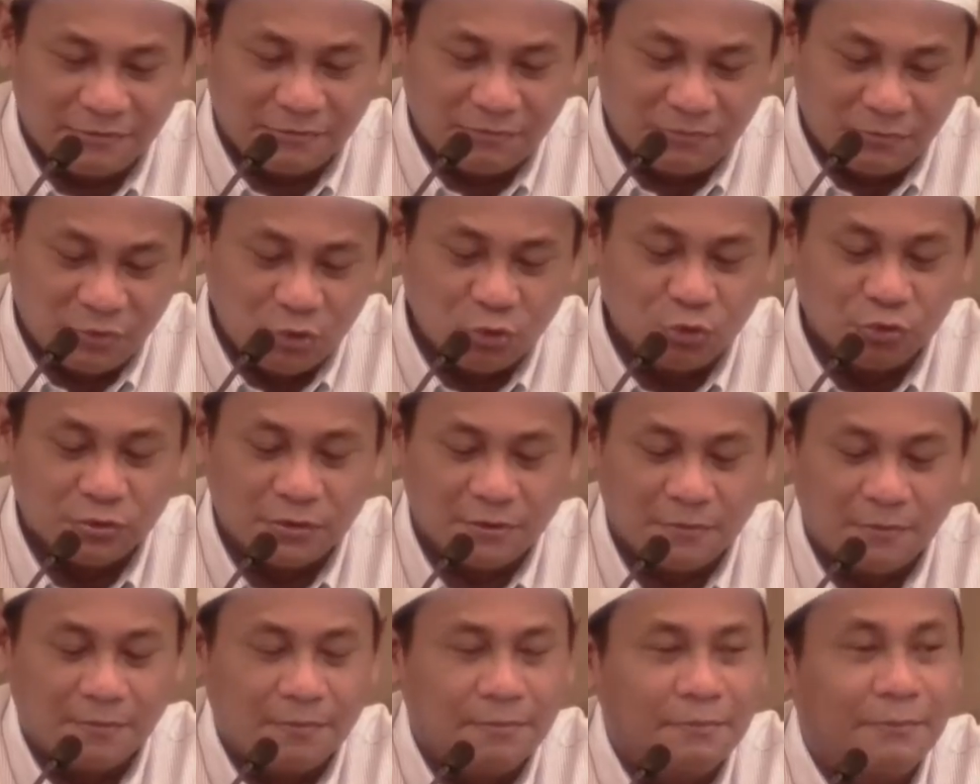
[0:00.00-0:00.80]

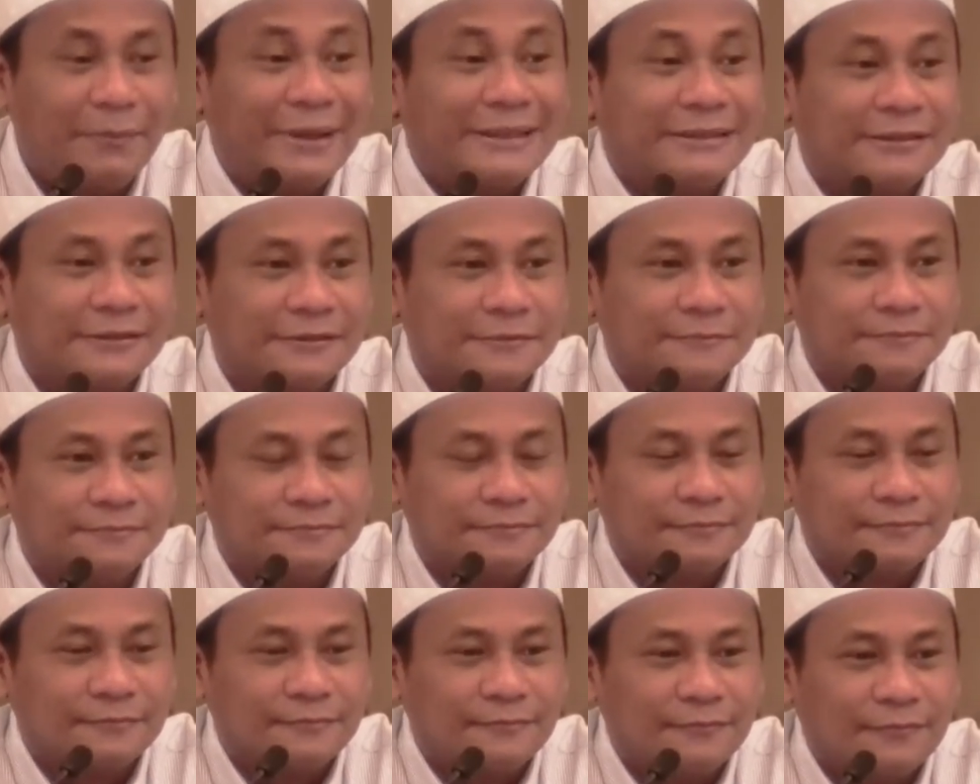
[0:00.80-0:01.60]
brewed better."
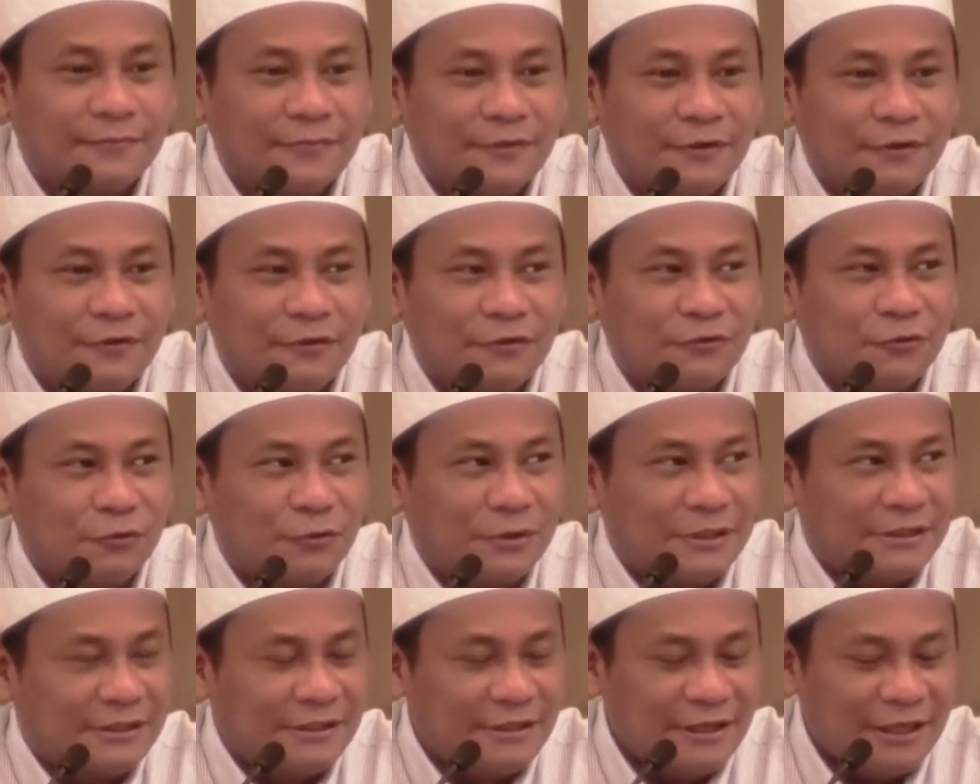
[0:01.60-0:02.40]
So
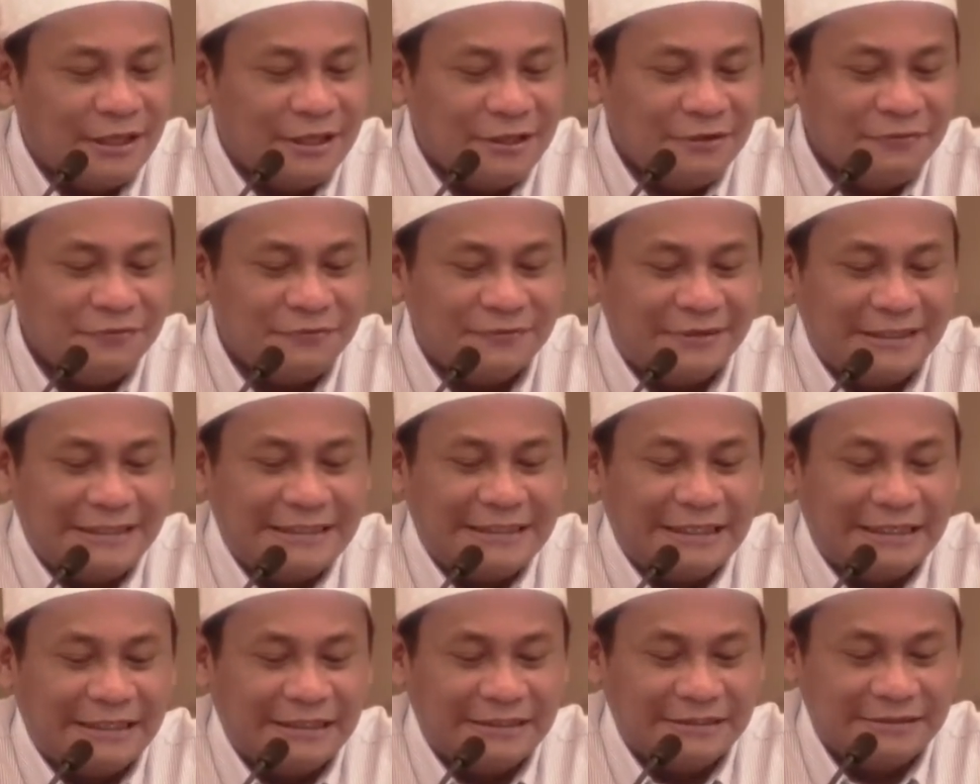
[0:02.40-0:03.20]
in life, then
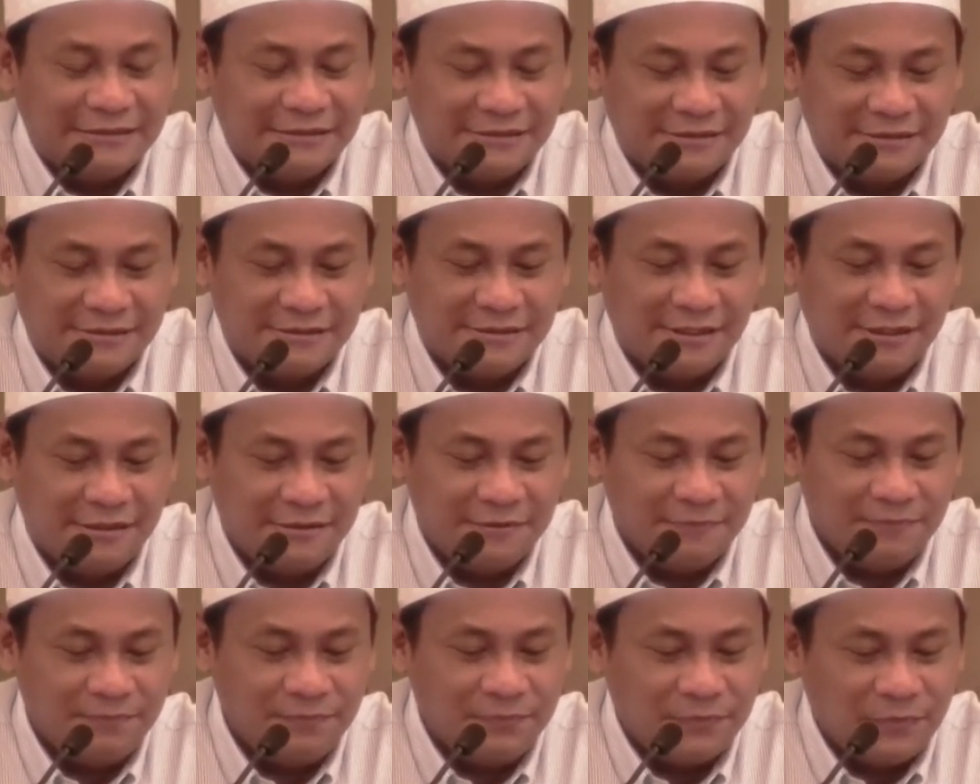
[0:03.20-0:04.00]
he asked his
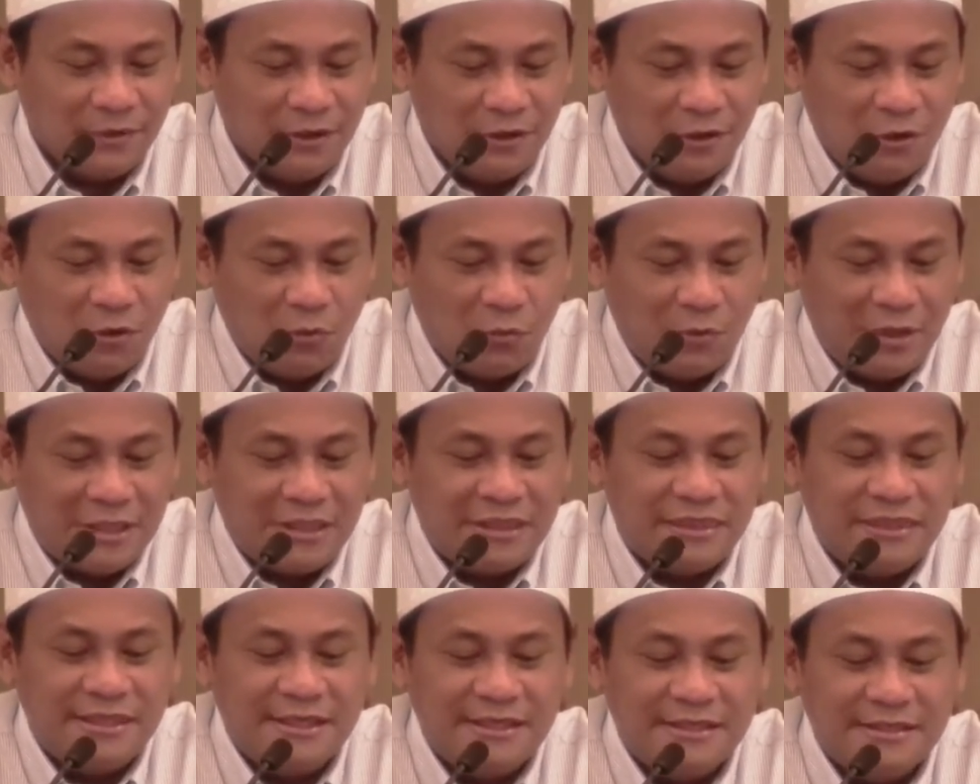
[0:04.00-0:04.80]
son,
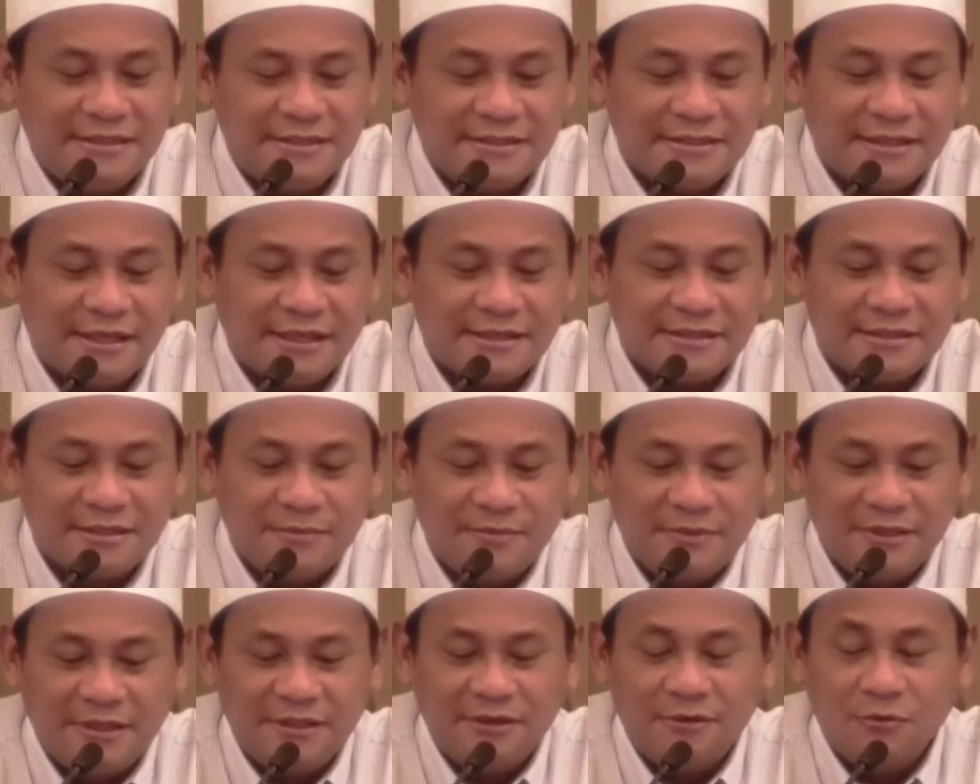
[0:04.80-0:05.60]
"When things are
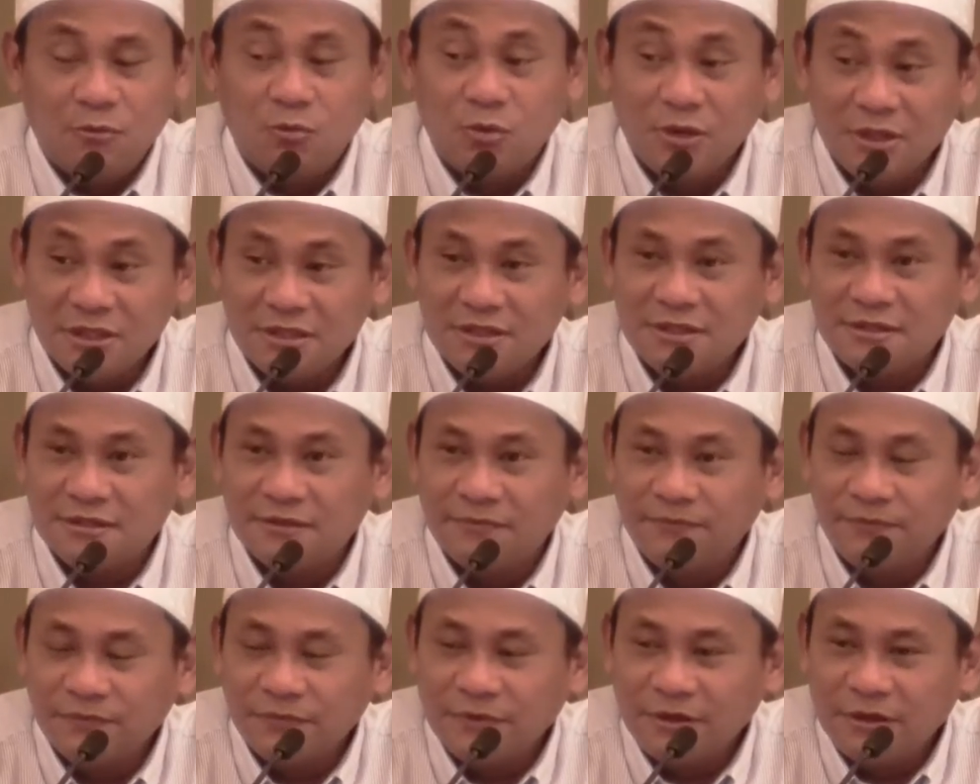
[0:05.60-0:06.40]
seemingly worse,
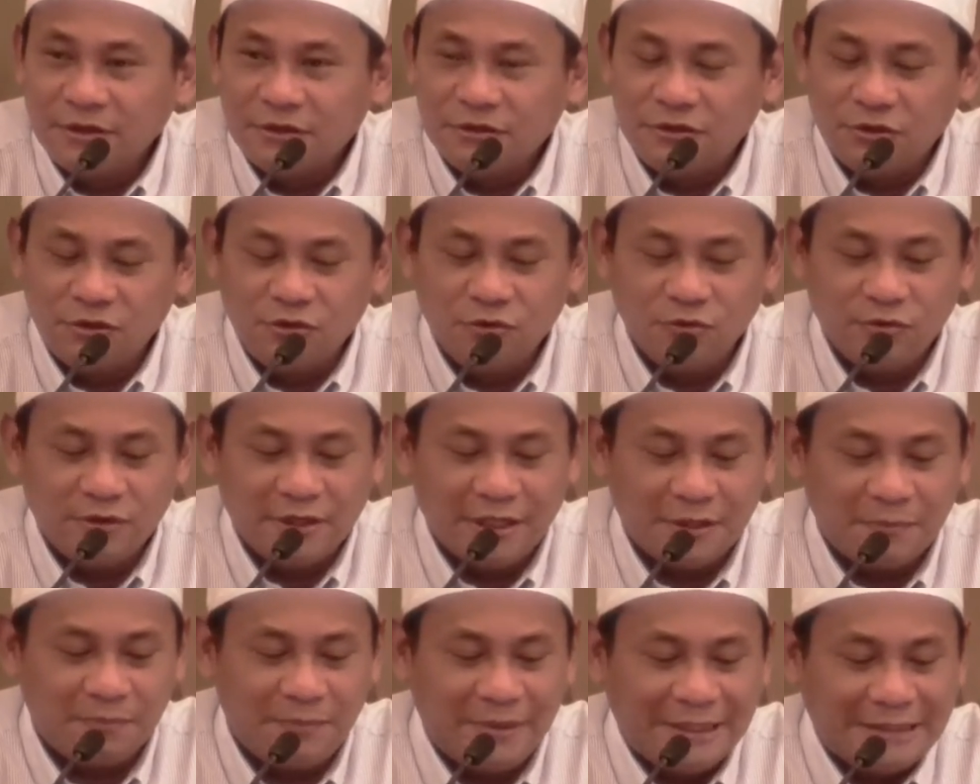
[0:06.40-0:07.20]
do you
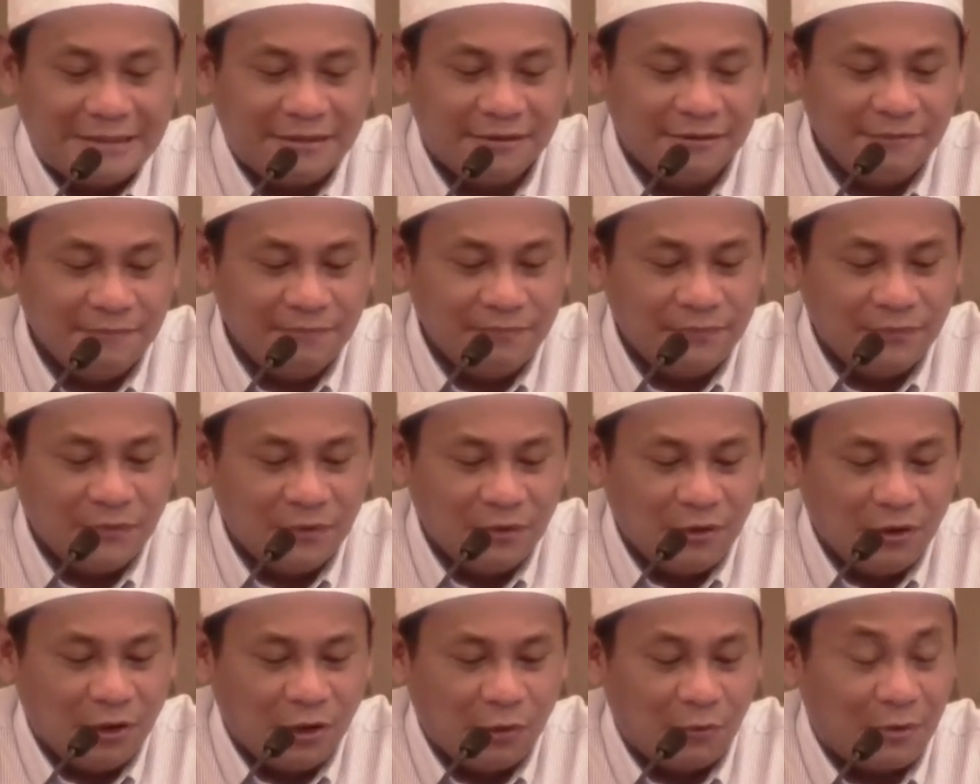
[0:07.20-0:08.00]
get better?
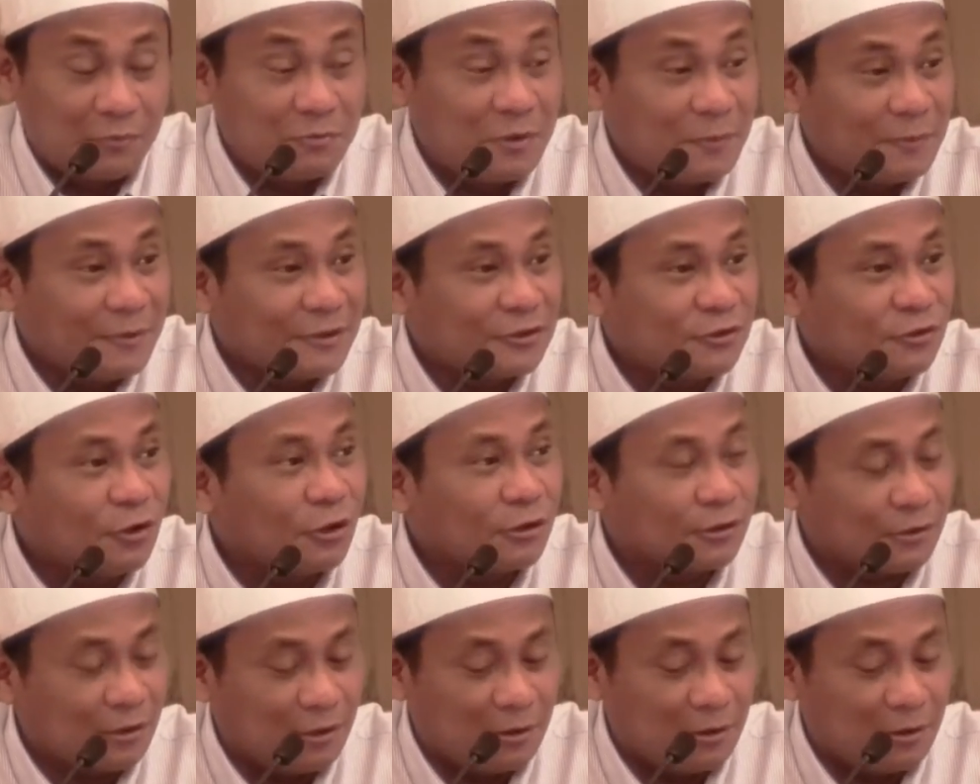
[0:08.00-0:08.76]
Or when people talk